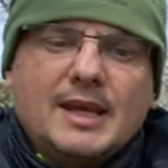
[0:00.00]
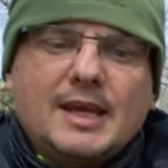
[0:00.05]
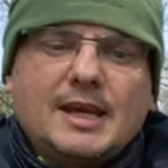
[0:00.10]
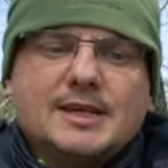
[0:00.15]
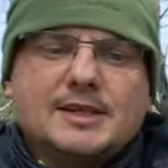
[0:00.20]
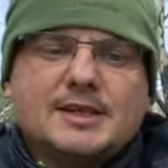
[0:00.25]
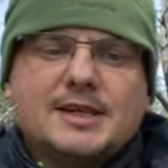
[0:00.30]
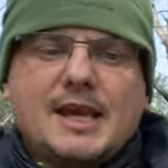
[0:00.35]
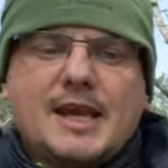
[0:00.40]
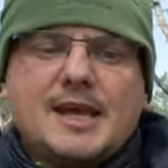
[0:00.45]

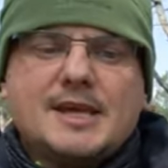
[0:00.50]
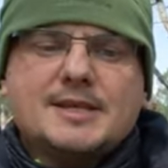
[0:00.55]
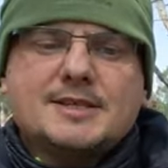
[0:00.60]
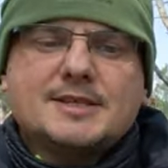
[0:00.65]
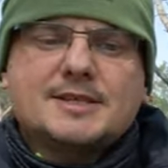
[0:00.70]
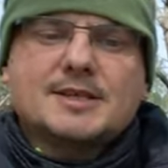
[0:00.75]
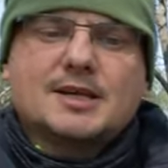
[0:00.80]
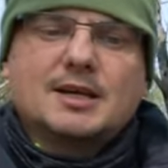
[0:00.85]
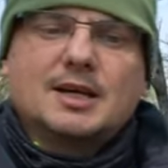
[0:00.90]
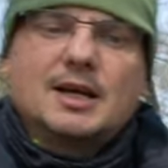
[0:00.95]
In
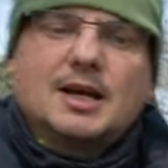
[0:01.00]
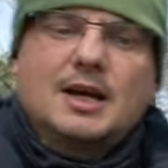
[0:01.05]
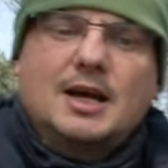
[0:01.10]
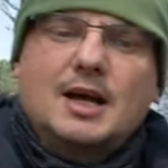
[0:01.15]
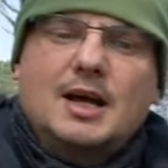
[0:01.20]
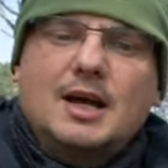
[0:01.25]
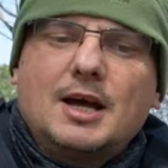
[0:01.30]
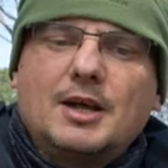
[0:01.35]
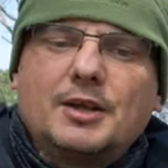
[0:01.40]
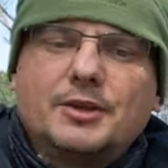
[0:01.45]
case
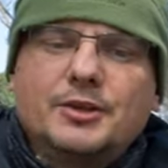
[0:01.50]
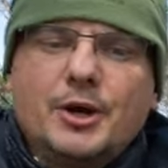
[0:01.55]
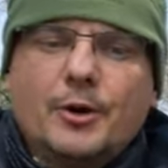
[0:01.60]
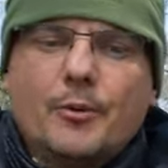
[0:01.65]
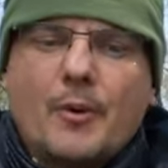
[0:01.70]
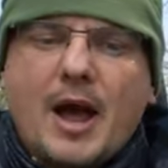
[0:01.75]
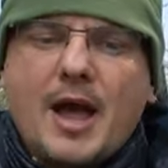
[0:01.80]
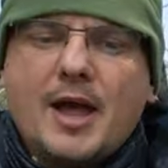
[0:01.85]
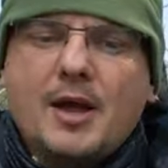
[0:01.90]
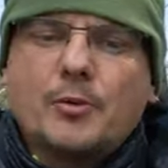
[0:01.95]

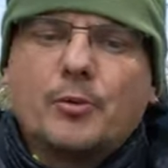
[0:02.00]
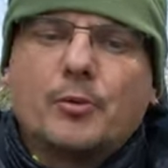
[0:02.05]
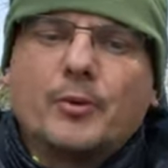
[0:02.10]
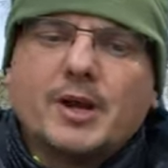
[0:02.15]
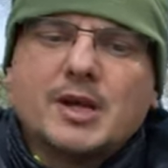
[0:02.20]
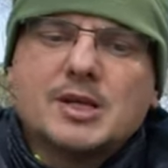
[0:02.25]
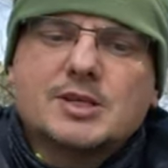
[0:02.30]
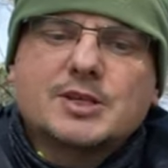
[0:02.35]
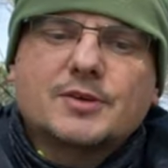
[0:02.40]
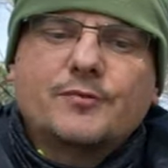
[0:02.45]
there are a
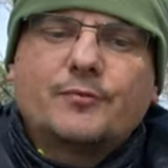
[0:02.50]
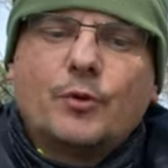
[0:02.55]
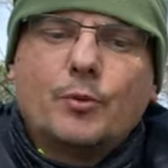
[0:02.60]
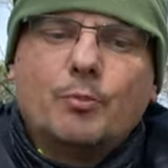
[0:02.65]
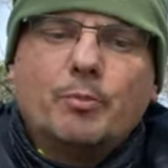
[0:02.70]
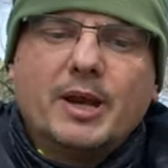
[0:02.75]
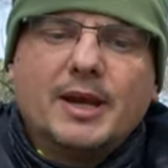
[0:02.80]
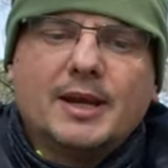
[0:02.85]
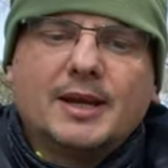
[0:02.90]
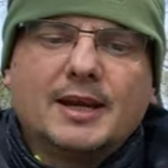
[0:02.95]
risk for
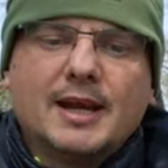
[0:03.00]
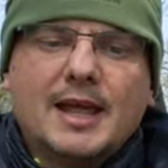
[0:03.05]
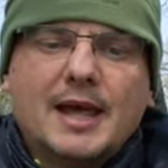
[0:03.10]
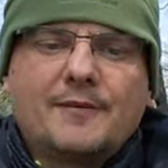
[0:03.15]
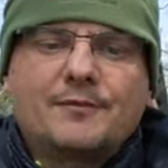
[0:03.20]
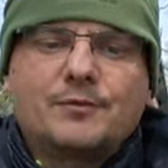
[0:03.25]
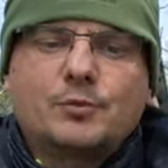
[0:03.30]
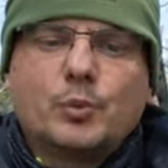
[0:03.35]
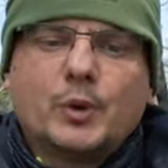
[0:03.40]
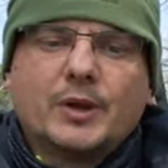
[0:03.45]
being
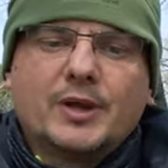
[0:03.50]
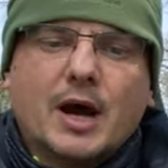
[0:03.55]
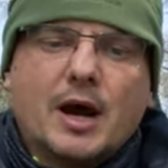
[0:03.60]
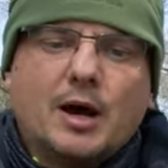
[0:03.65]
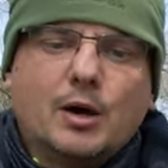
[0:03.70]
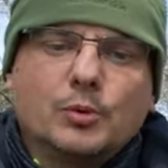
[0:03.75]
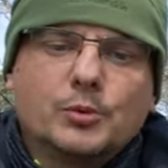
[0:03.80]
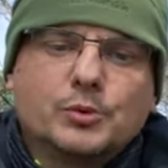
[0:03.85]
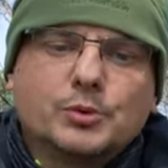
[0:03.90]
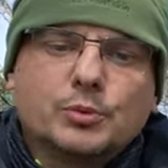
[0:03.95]
left
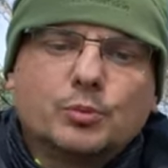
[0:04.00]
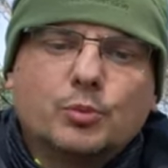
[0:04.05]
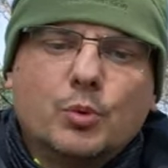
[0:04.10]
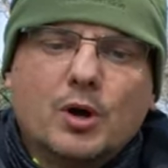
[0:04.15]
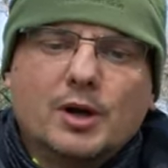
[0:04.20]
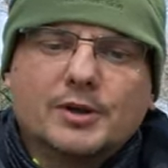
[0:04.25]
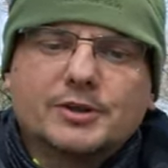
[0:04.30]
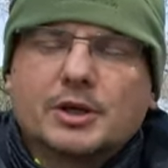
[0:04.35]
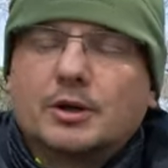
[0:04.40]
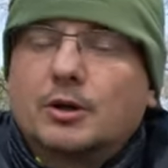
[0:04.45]
without
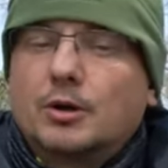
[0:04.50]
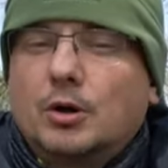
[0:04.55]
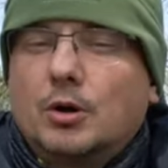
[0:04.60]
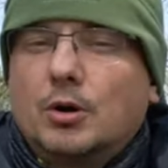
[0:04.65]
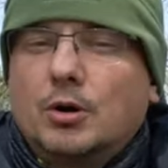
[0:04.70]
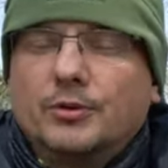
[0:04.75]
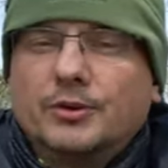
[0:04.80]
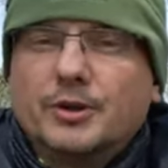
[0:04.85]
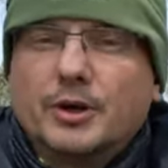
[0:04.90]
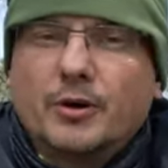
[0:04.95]
water
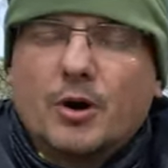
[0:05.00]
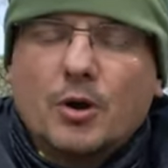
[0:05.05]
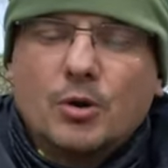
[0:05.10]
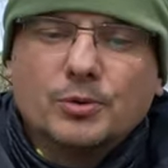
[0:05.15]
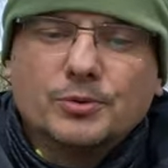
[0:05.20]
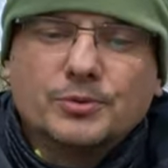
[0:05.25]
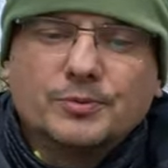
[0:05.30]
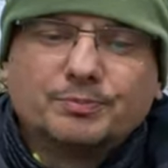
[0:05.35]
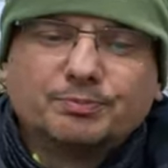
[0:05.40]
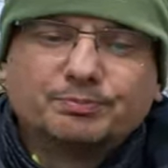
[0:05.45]
on the
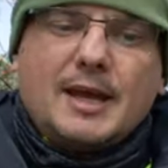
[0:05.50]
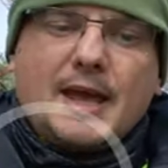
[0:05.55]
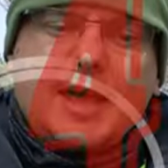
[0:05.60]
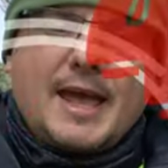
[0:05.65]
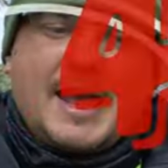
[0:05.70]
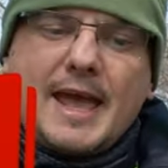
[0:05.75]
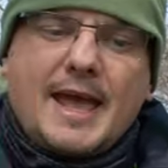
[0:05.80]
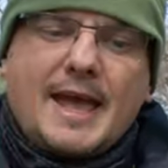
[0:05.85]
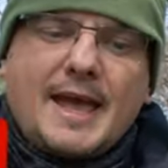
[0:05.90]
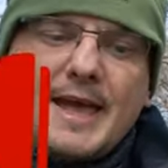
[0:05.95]
road.
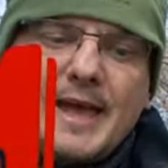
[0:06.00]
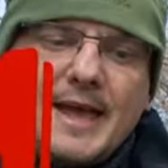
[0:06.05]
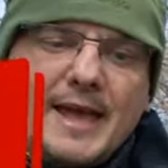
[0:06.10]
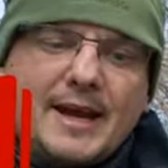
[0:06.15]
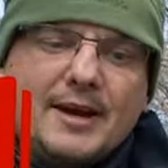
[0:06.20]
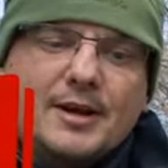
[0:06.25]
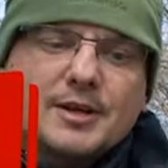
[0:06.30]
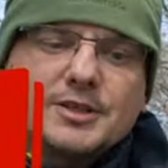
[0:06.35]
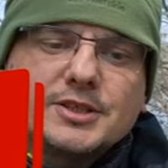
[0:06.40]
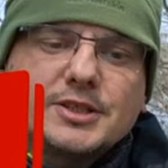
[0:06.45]
A
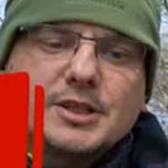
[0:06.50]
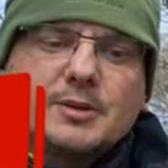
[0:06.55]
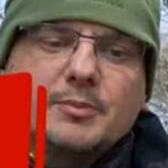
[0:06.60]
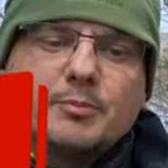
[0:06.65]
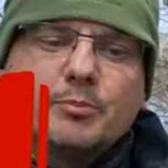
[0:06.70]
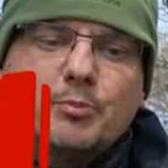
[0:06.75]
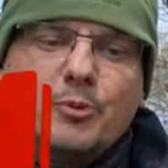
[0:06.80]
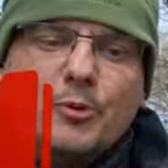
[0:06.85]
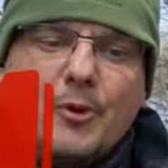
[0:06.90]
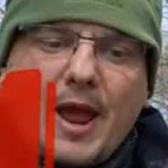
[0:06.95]
hearty
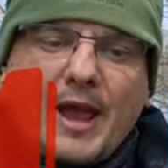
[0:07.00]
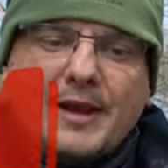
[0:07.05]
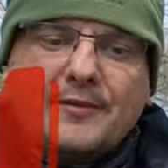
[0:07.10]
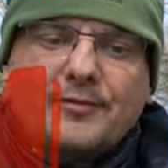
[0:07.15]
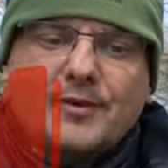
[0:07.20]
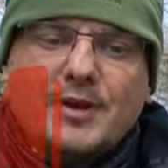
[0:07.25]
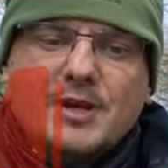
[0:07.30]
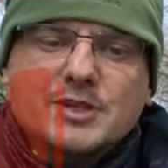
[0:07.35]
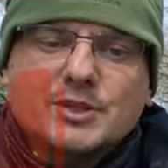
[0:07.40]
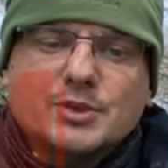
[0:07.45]

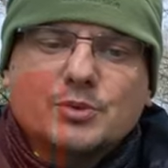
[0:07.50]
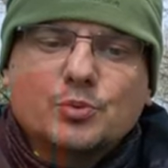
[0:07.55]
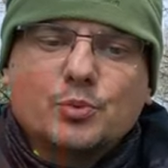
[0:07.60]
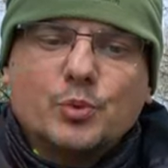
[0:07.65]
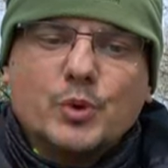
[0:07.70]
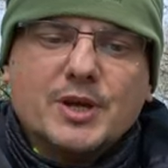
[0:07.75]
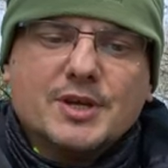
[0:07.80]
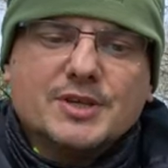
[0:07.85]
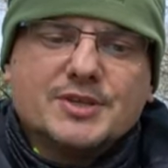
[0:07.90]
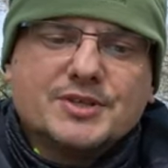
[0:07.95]
breakfast
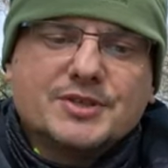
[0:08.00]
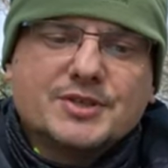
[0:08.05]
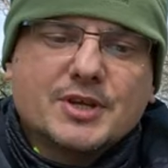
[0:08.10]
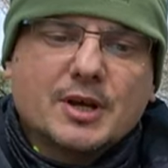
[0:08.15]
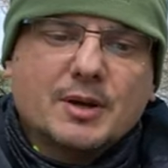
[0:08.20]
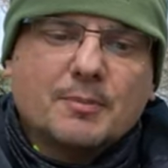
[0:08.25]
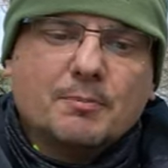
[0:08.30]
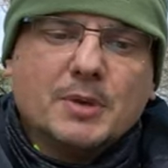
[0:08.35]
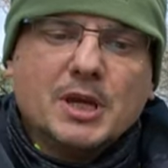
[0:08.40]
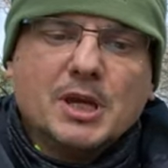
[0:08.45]
with
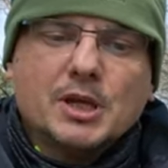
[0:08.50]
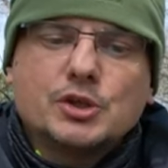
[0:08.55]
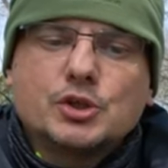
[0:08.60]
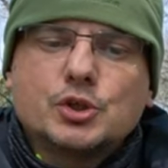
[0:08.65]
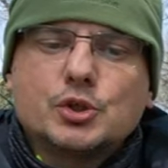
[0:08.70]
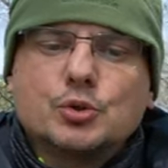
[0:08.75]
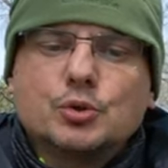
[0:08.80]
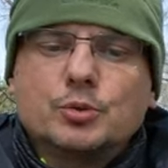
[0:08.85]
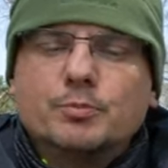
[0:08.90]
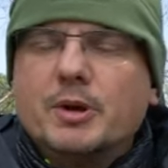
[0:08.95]
meat
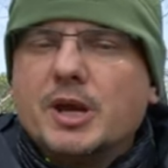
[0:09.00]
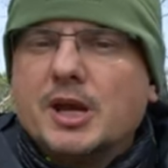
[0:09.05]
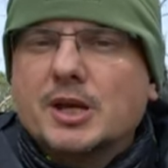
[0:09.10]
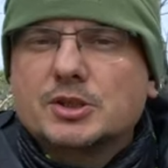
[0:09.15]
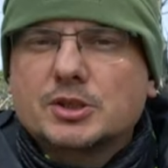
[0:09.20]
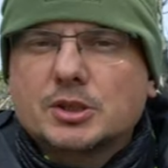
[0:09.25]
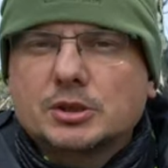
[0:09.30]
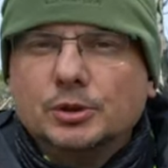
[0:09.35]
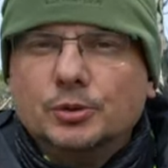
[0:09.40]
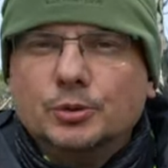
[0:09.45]
should be
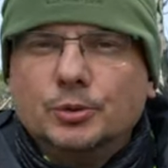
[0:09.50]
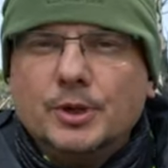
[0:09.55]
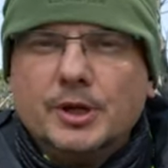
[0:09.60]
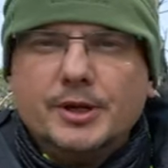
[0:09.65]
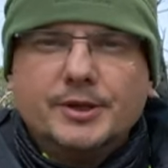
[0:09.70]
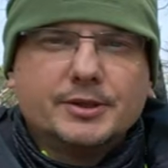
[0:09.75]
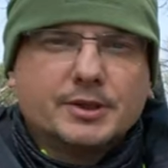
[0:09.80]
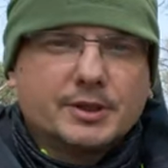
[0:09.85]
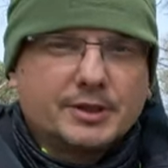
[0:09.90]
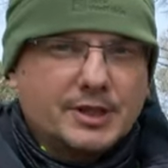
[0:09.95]

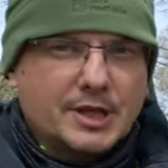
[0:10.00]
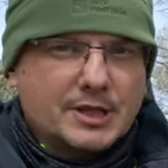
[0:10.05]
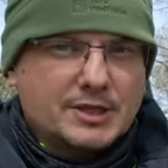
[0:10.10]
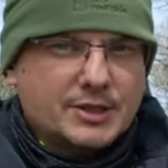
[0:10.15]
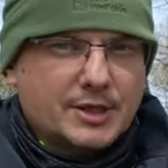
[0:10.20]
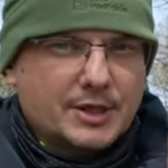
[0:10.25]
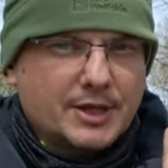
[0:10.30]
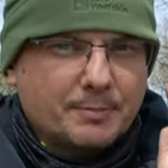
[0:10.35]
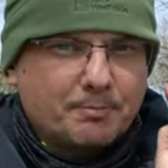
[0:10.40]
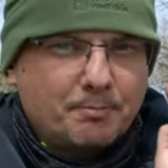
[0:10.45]
excluded.
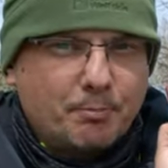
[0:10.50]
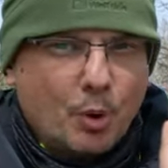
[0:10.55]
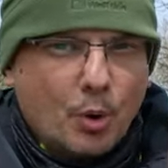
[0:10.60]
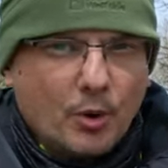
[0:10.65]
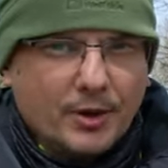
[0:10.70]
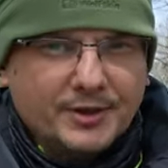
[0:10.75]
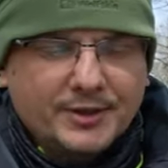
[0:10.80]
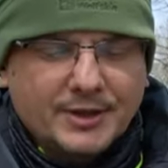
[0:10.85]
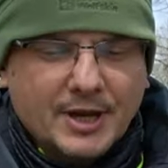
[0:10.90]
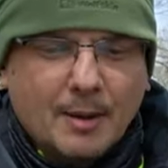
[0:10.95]
That's
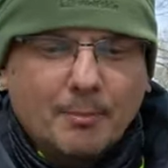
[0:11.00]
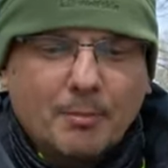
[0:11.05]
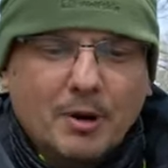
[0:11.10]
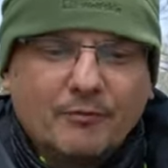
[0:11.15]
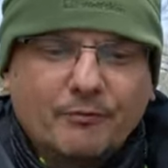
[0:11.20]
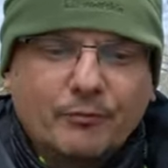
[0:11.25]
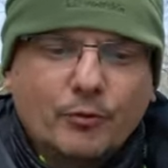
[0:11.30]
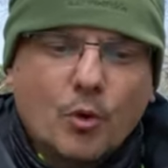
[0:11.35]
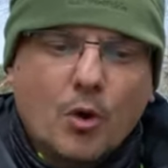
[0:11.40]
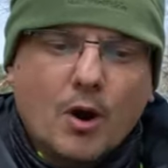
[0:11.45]
point number
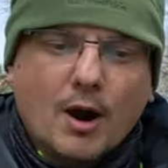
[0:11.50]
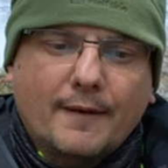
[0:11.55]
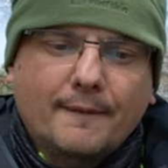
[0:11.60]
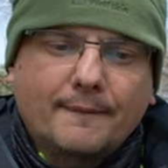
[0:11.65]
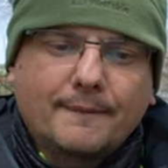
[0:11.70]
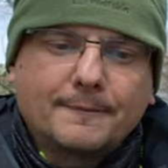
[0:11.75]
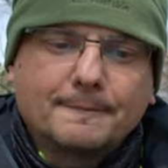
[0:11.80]
4.